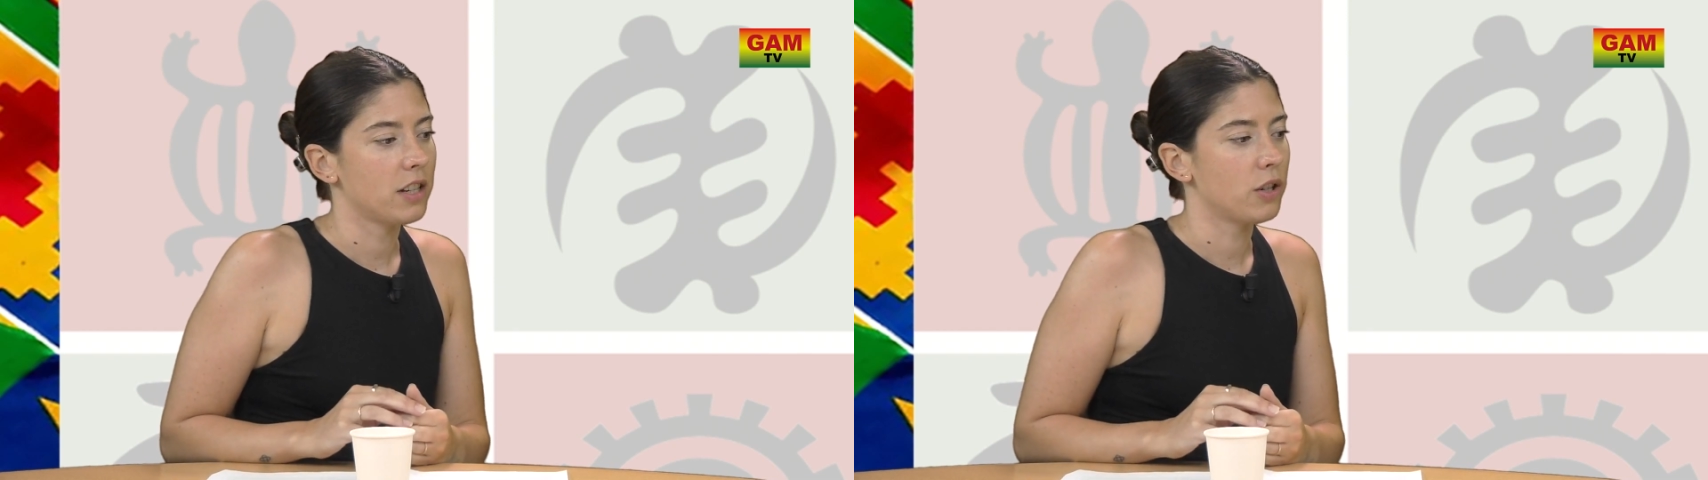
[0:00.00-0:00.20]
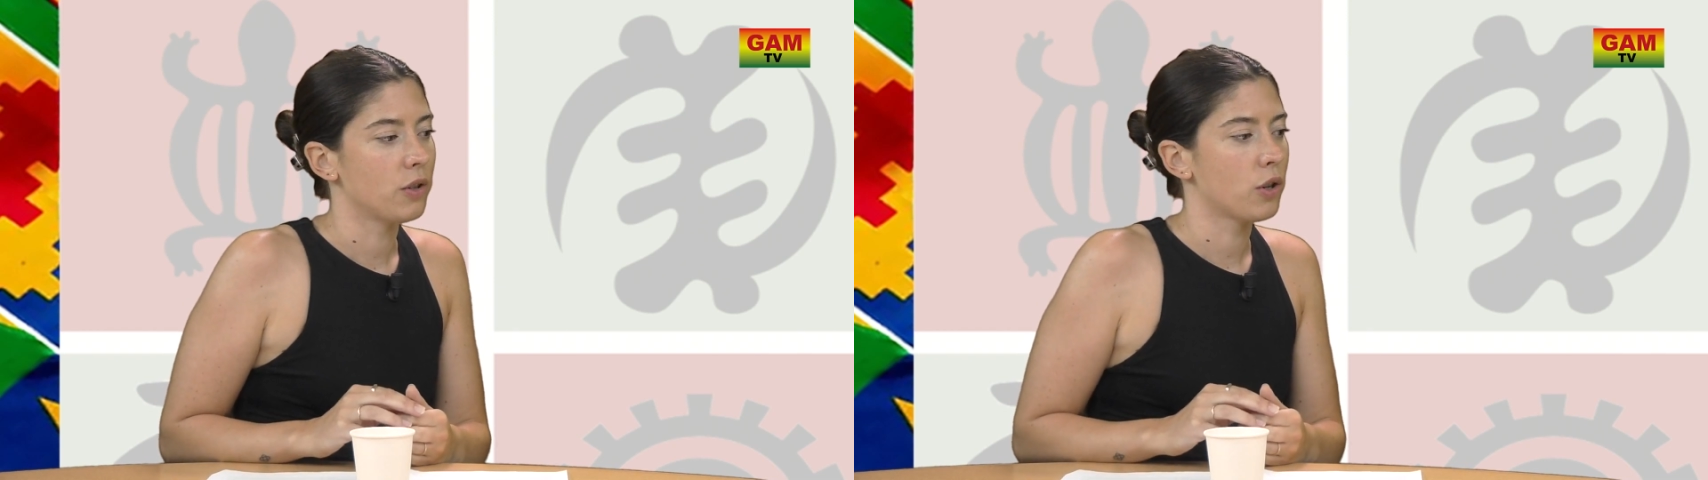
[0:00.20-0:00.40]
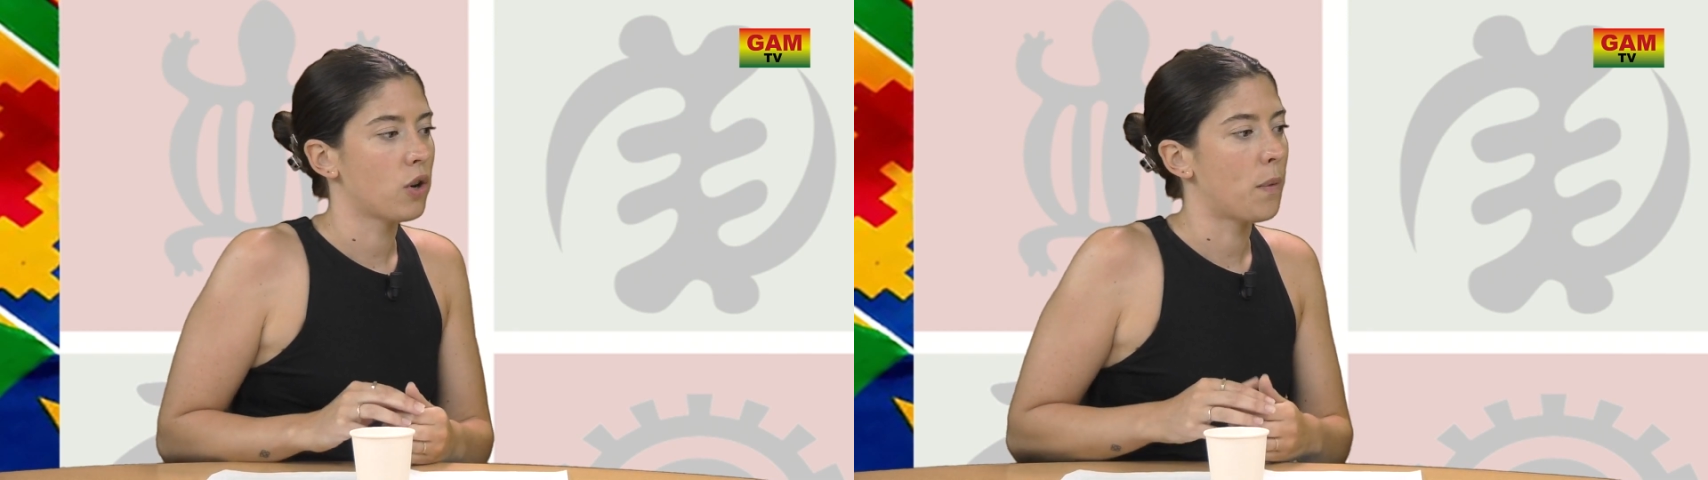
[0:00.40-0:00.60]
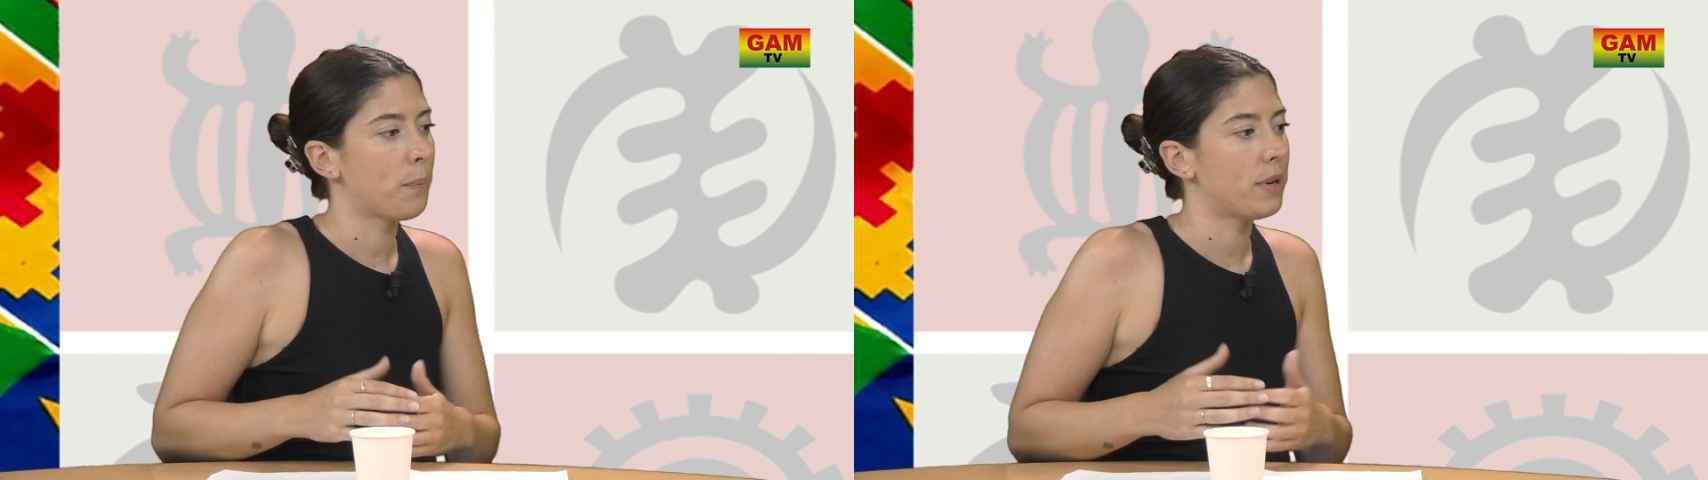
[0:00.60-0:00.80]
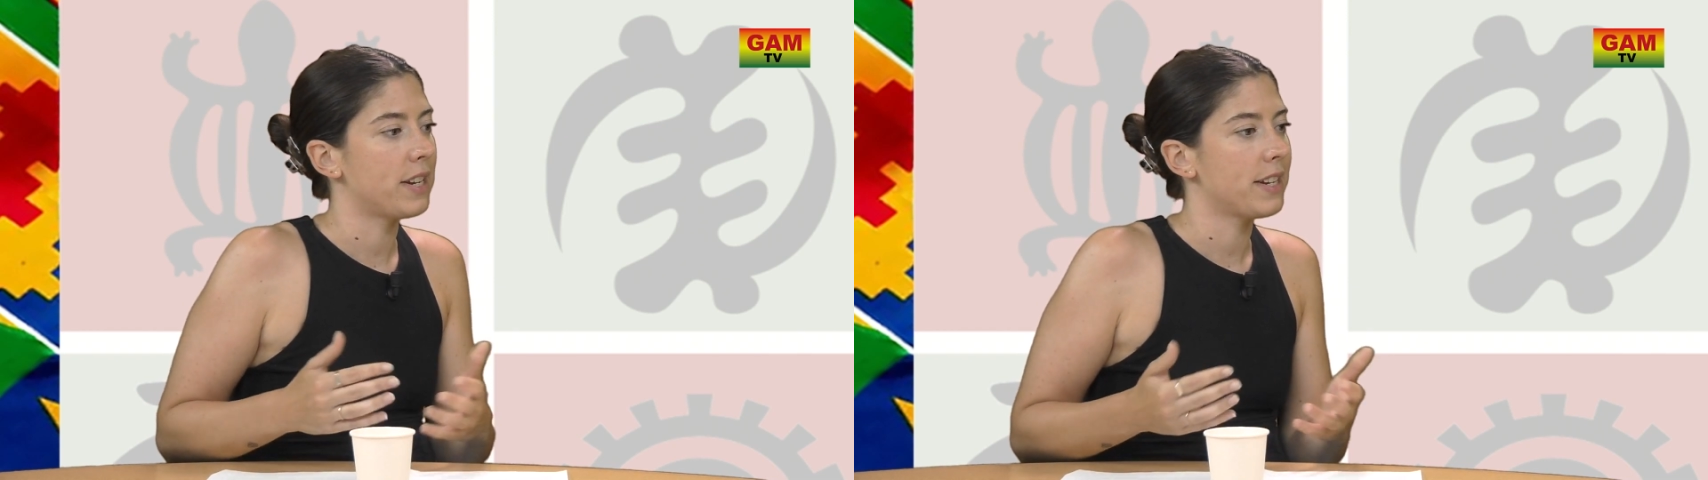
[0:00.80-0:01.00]
you're
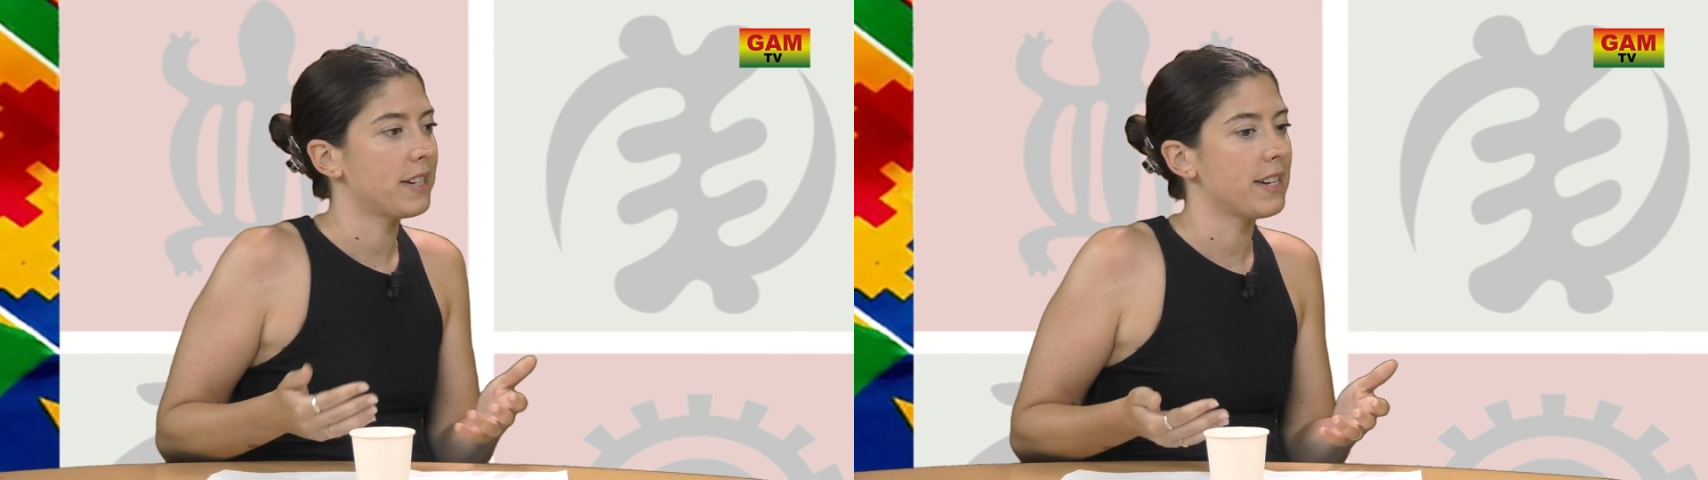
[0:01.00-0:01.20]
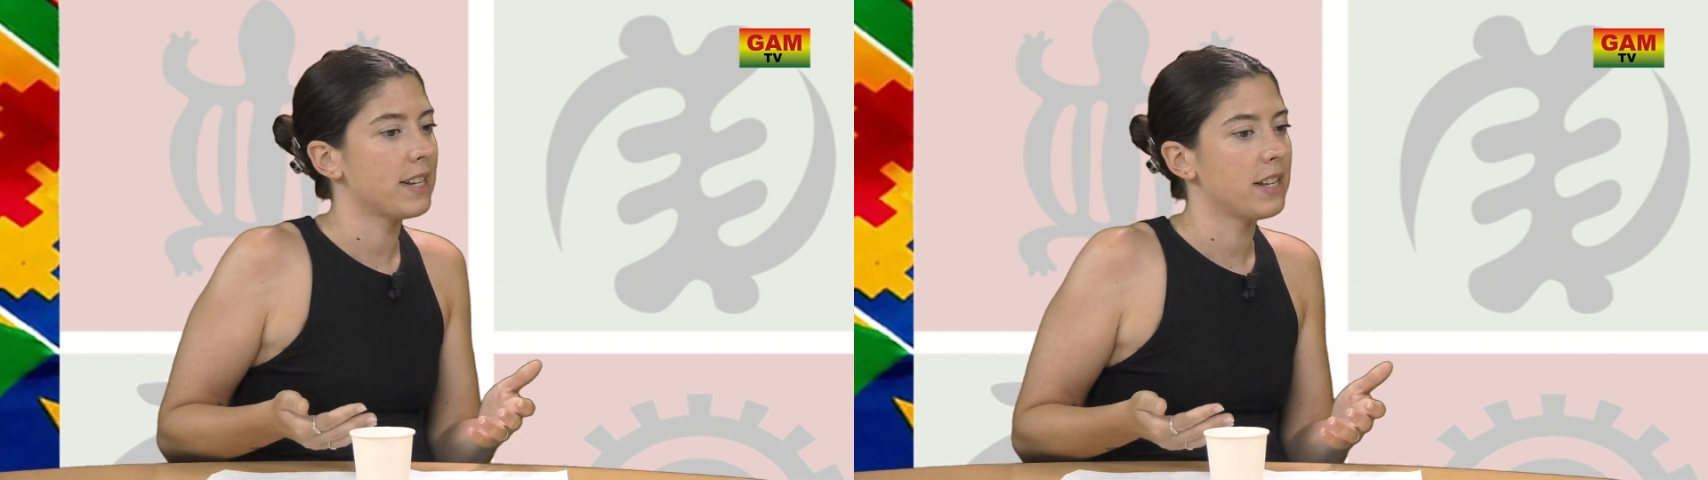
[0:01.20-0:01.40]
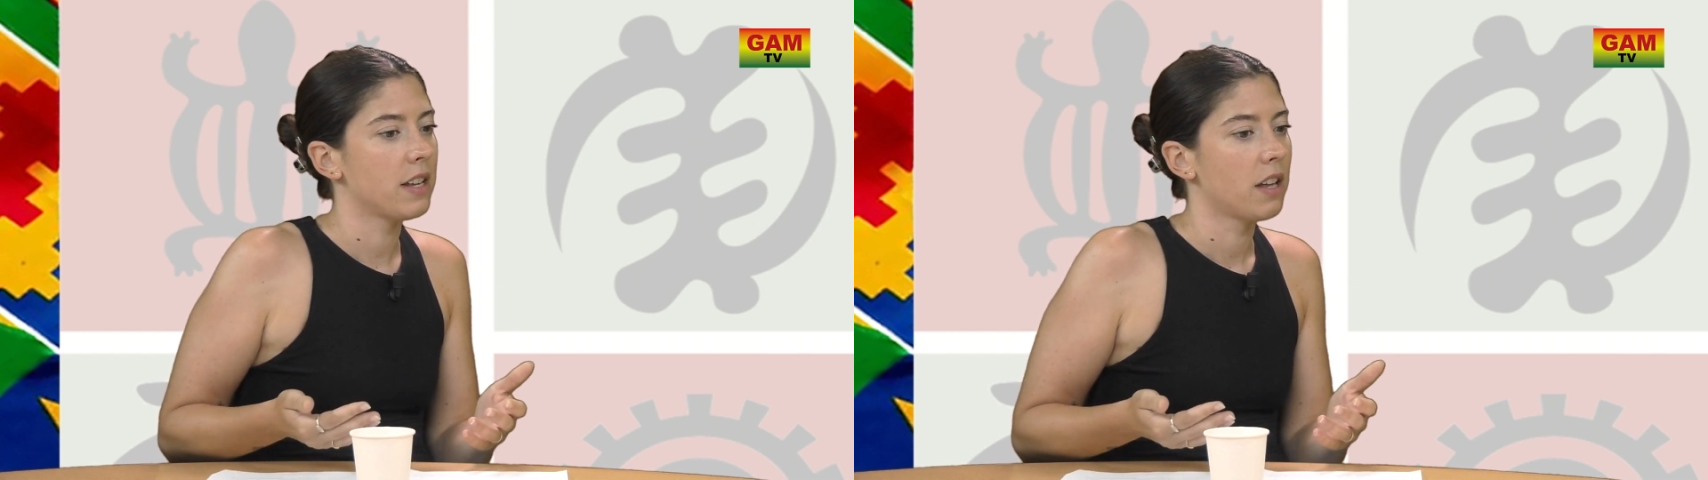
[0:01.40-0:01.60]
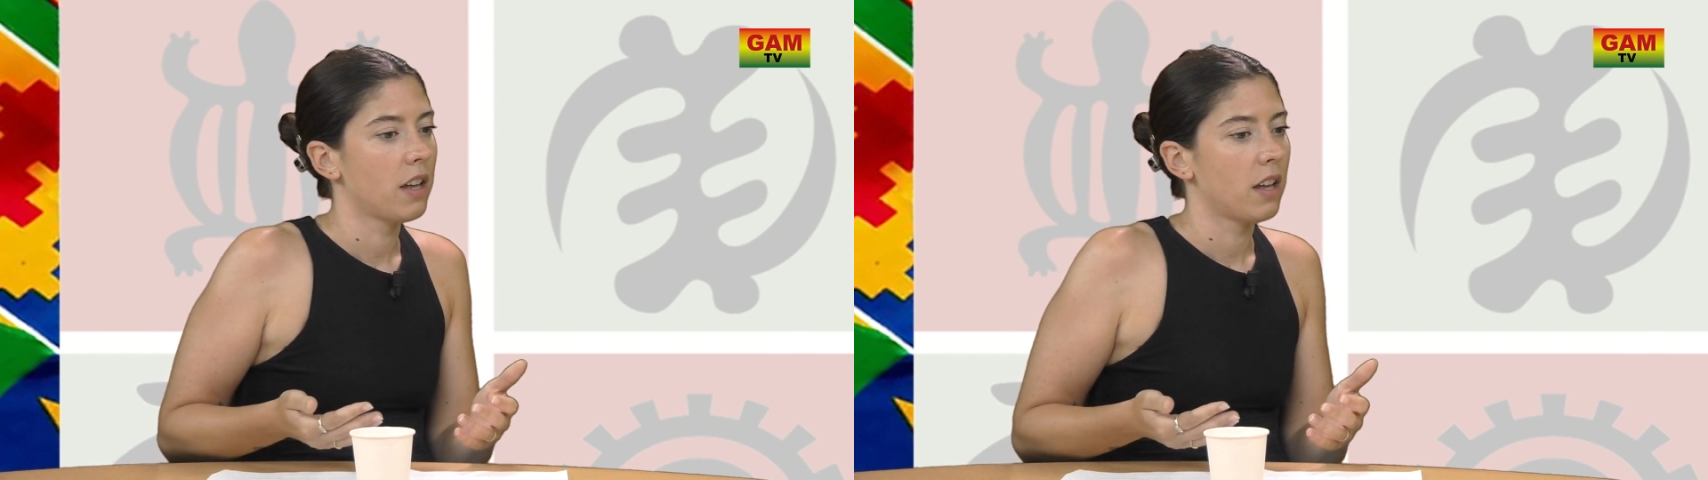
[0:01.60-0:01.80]
completely